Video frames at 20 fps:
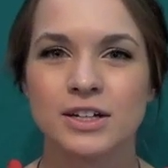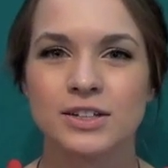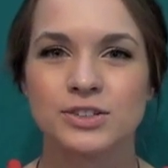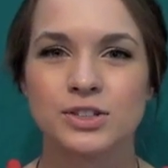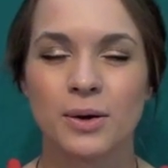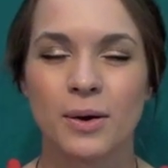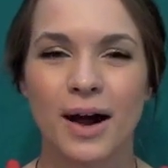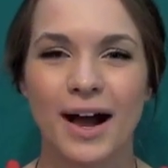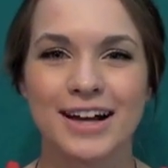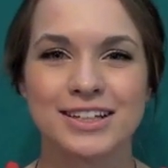
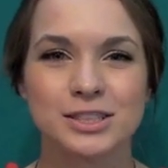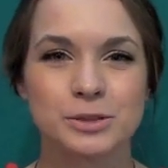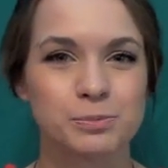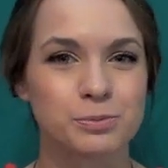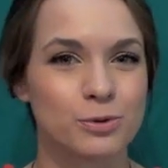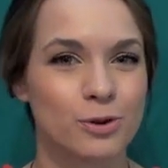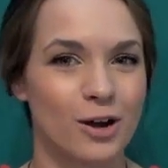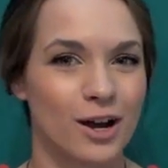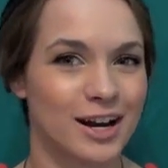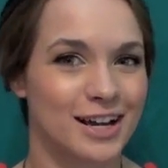So as a
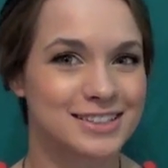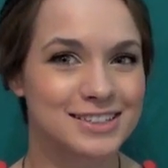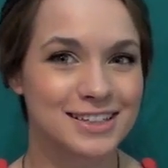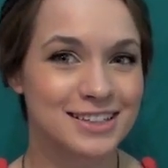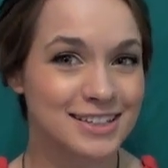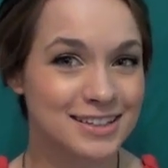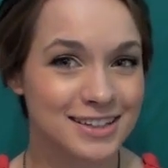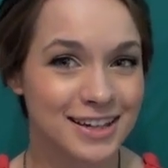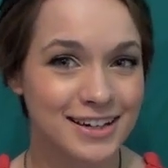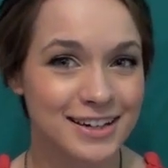product I
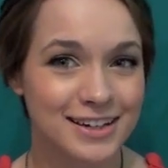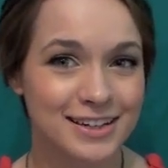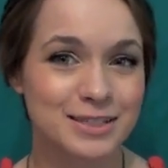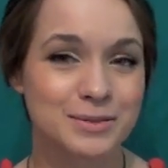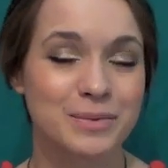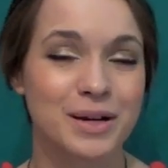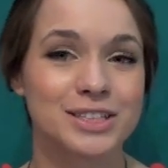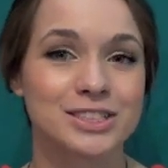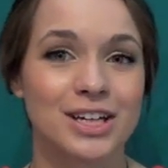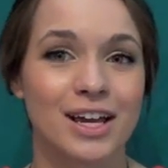didn't like it
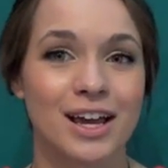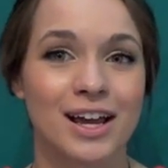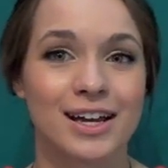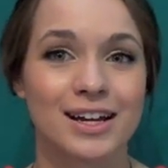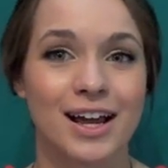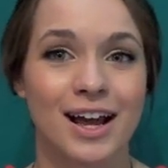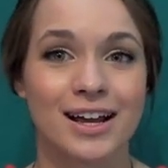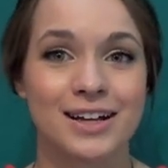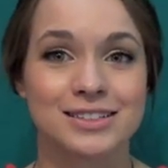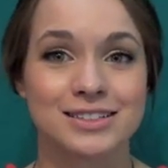as much,
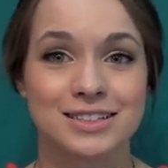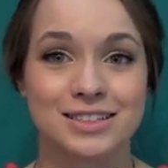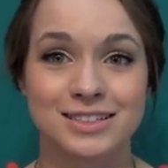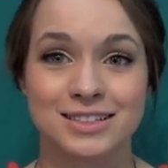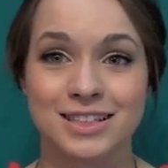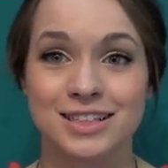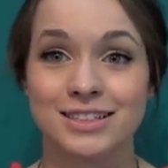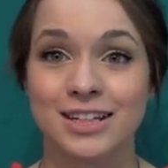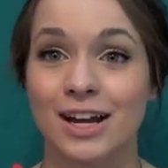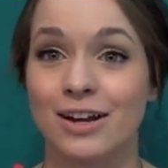and as the
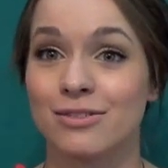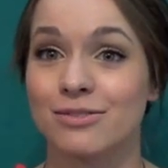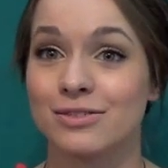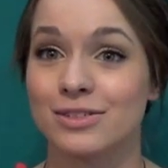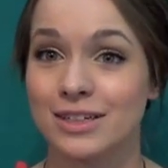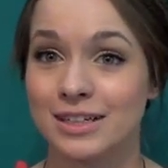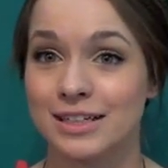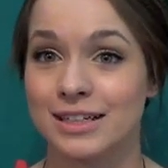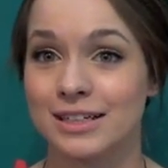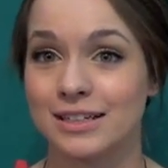scent I
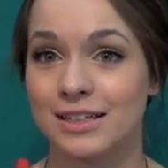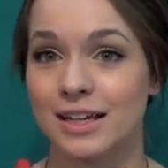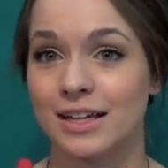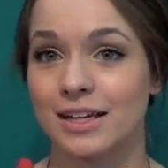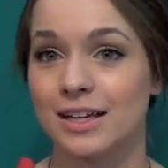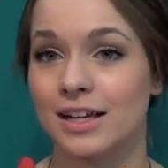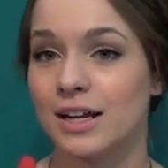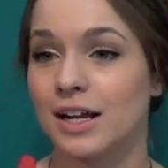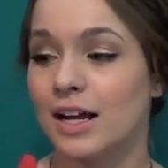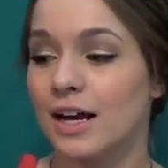really didn't
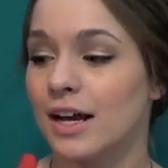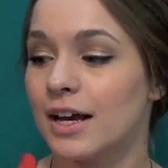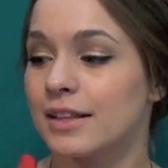like it.